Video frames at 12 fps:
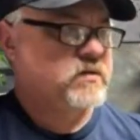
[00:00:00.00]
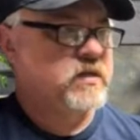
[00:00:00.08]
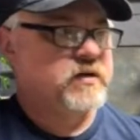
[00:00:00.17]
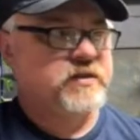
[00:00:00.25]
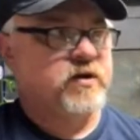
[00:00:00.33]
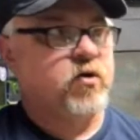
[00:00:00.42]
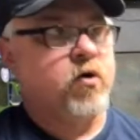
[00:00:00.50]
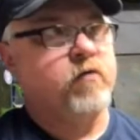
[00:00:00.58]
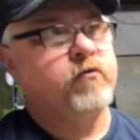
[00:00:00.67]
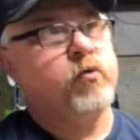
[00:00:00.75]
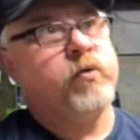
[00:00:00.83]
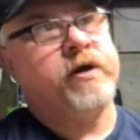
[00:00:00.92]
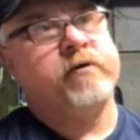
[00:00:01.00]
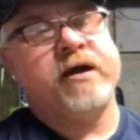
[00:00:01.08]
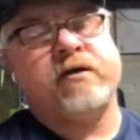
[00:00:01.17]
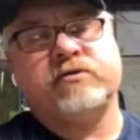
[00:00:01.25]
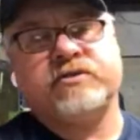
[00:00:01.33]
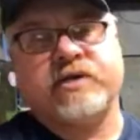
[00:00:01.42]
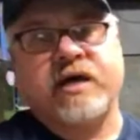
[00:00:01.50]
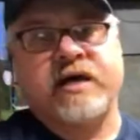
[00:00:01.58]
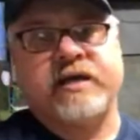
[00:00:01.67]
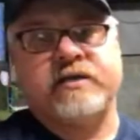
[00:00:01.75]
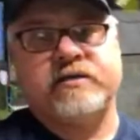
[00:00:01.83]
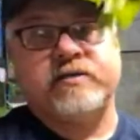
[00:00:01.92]
they'll overwinter
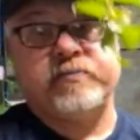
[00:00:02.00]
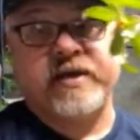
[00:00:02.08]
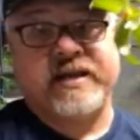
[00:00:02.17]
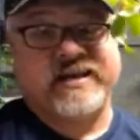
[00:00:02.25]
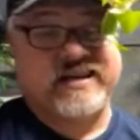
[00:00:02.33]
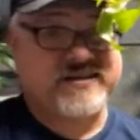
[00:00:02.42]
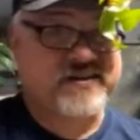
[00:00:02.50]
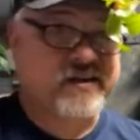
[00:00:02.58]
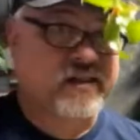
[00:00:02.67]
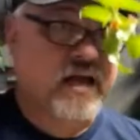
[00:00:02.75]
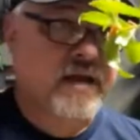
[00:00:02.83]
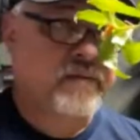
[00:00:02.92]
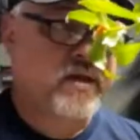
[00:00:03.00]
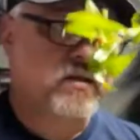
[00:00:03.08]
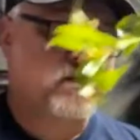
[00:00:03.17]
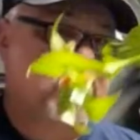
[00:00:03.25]
outside. Depending on your climate,